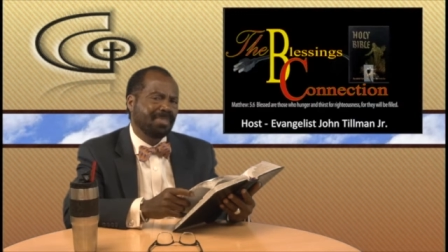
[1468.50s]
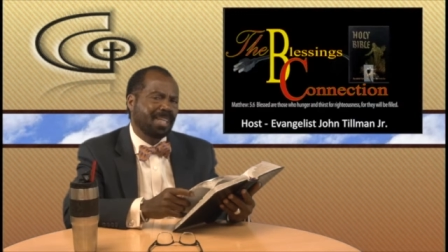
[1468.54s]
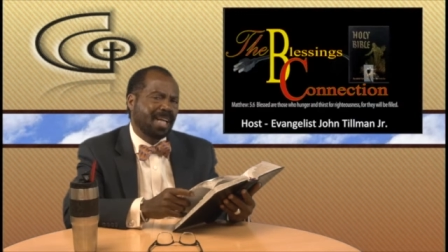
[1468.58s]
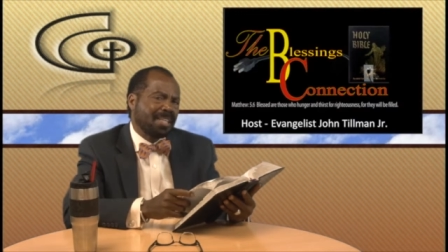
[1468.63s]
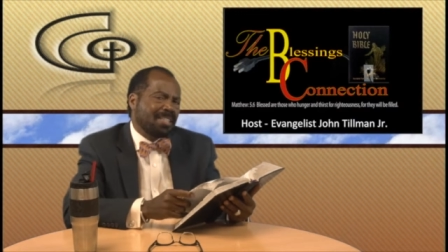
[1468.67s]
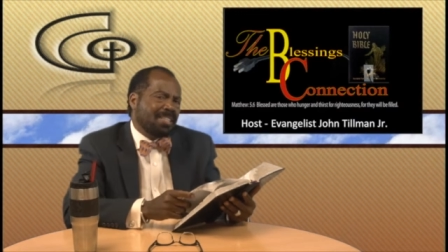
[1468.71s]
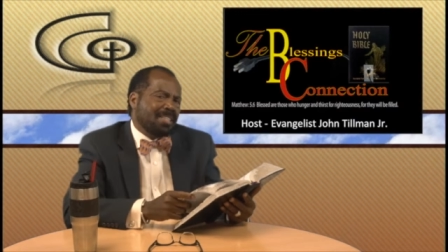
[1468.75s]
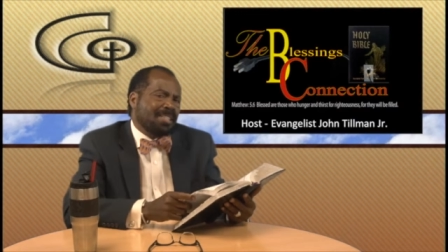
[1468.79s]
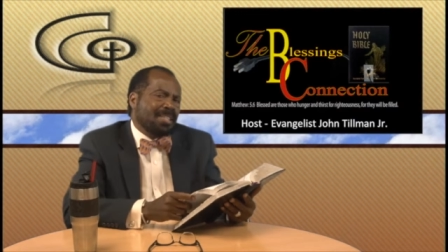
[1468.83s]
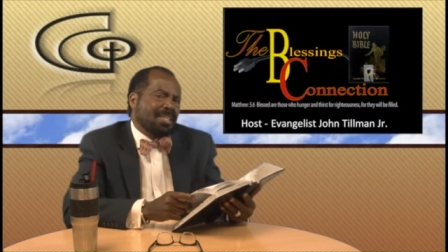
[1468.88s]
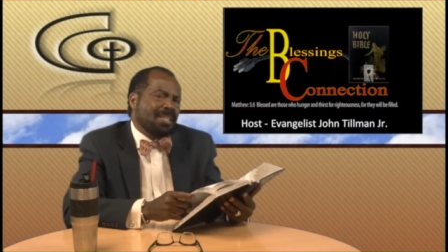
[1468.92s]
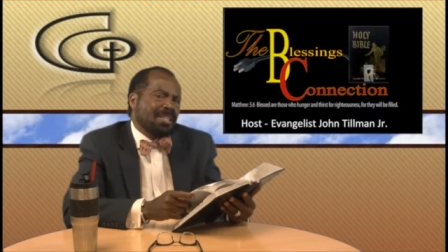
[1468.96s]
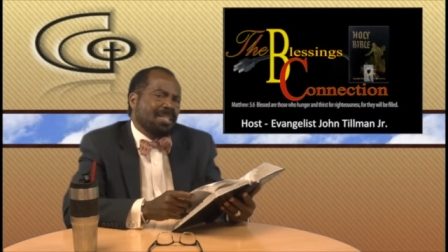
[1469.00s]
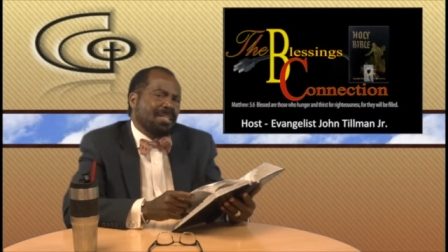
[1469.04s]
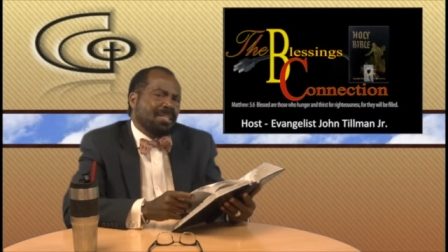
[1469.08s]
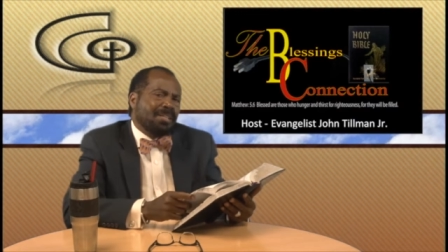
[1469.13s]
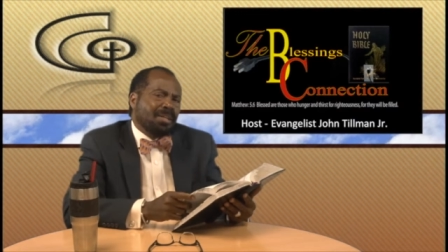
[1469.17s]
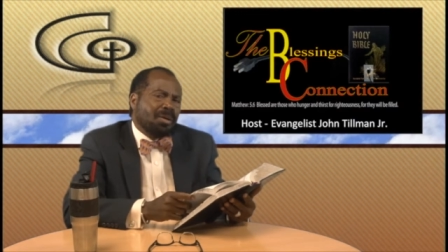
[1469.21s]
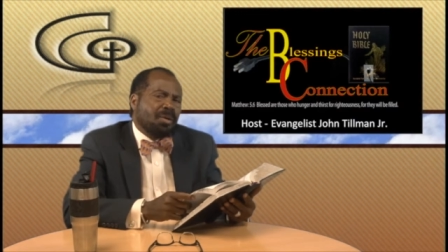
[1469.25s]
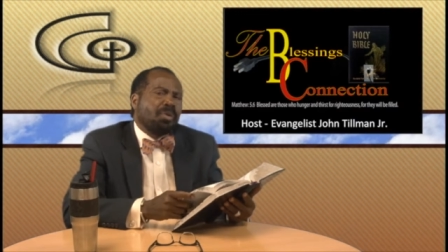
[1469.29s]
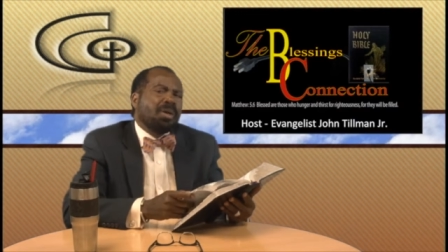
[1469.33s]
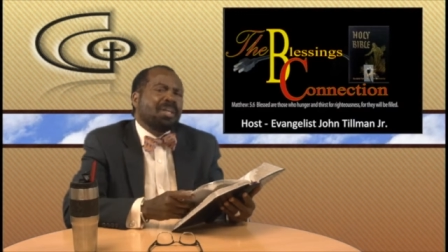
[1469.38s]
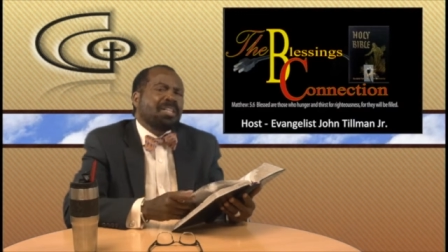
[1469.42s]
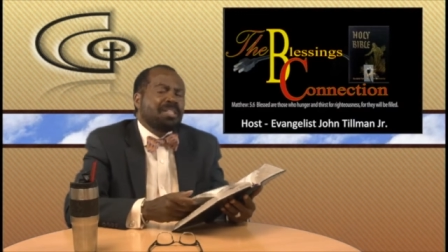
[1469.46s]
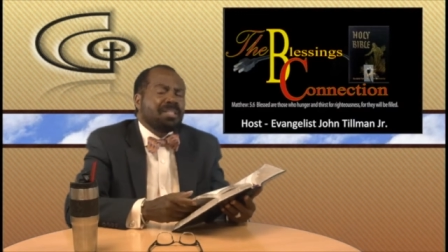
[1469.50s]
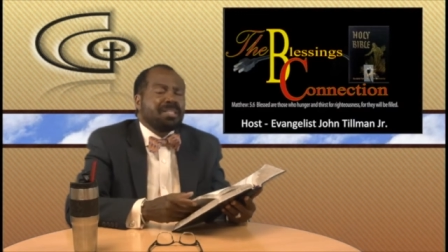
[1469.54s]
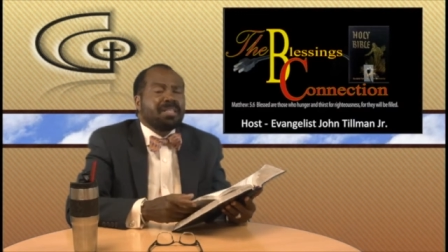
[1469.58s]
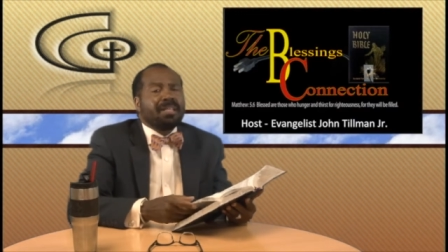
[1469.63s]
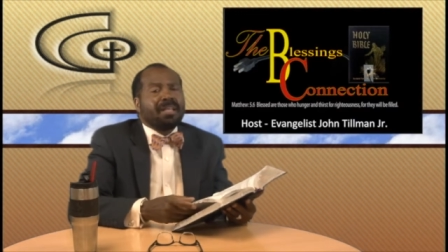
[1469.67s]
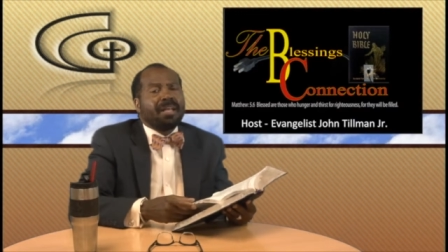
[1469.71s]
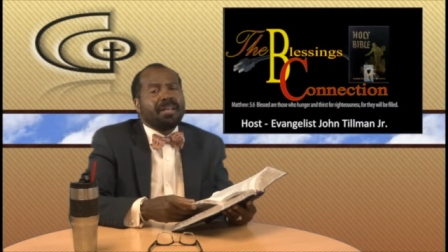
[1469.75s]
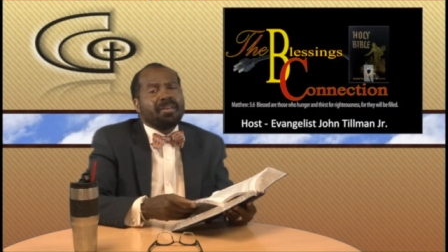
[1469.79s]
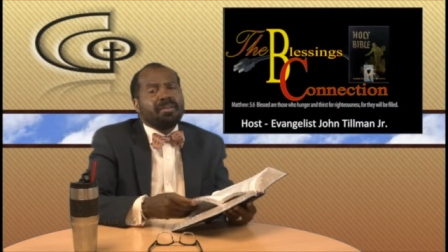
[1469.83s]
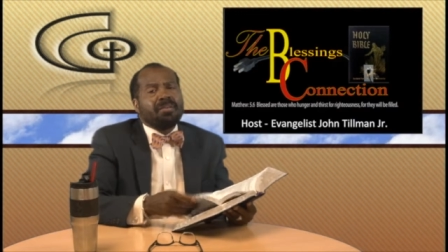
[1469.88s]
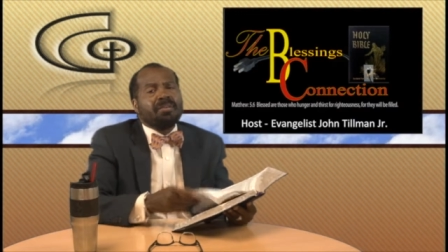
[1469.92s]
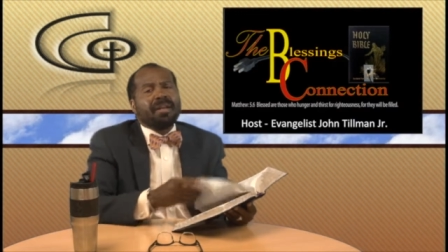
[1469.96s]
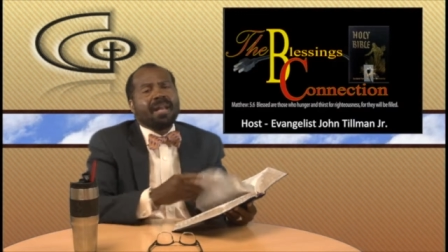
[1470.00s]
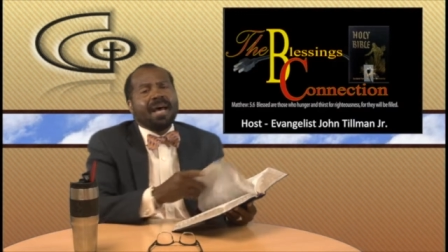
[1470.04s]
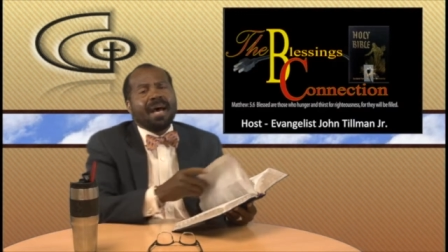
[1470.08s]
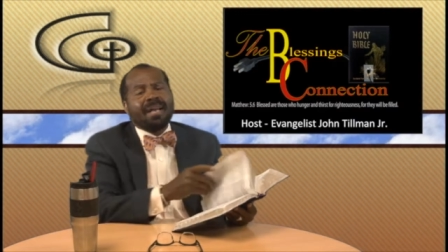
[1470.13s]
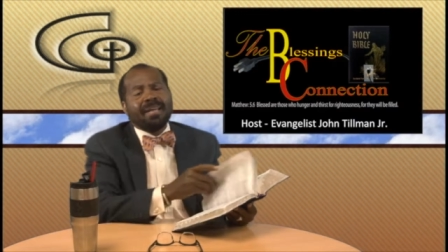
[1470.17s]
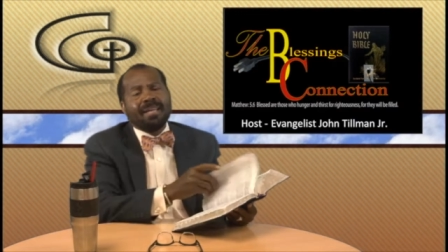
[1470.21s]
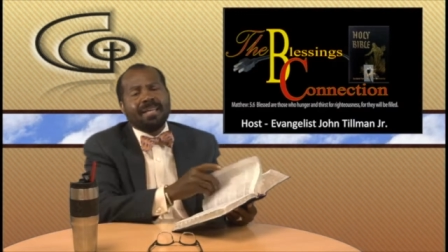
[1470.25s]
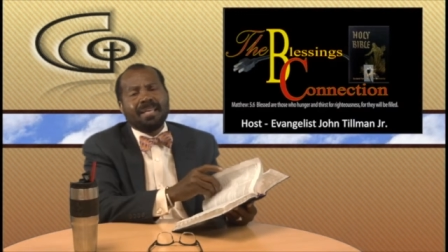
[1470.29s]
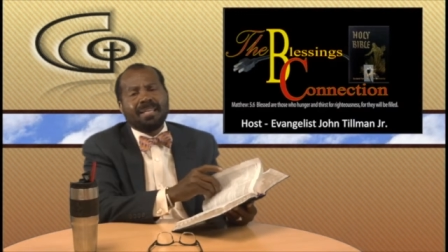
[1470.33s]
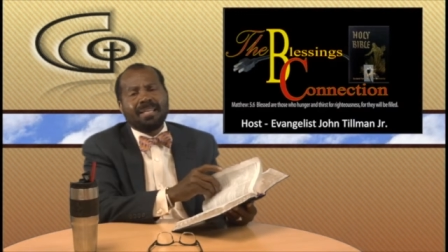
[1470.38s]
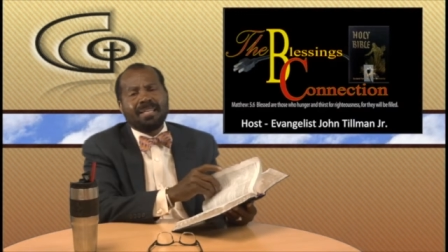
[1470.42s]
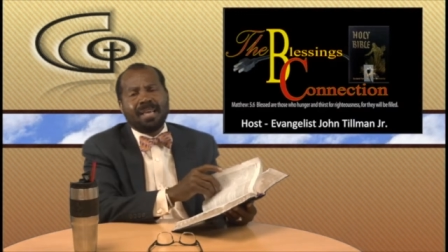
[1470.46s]
That's the question that you and I
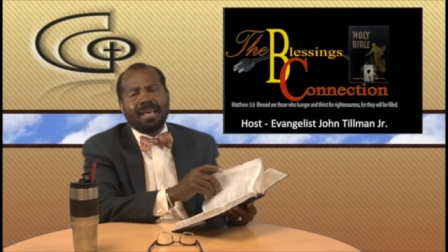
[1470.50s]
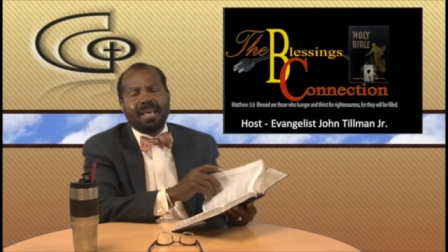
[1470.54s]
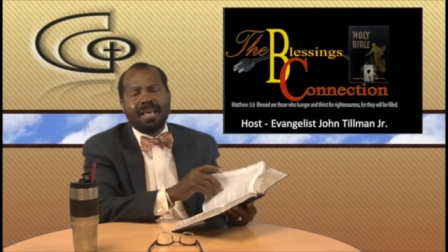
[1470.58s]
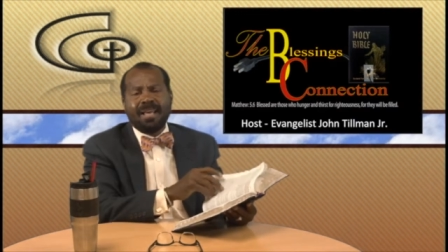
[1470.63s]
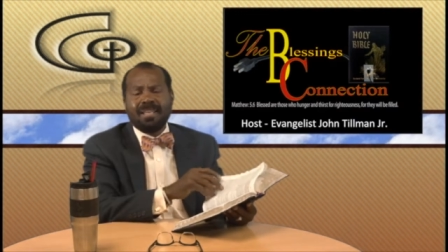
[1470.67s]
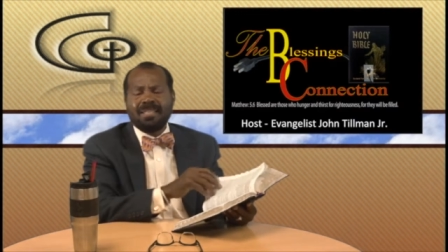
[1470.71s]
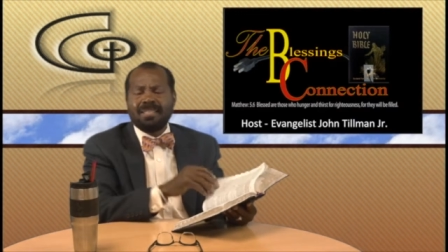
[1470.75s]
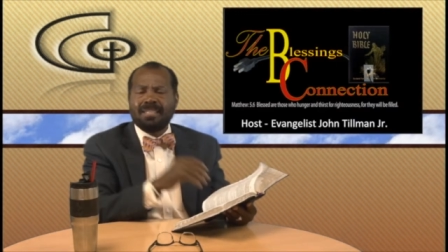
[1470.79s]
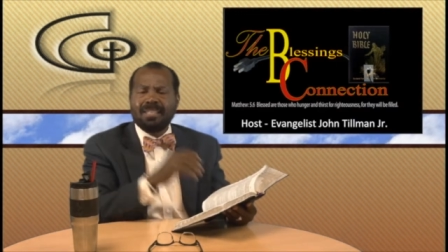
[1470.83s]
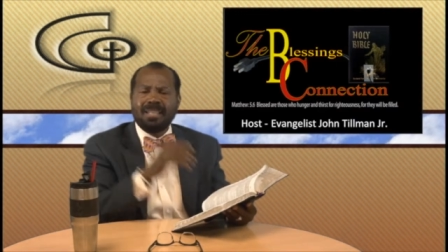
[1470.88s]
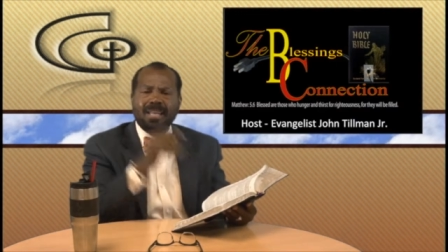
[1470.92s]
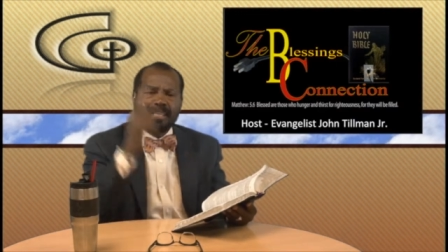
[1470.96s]
need to answer.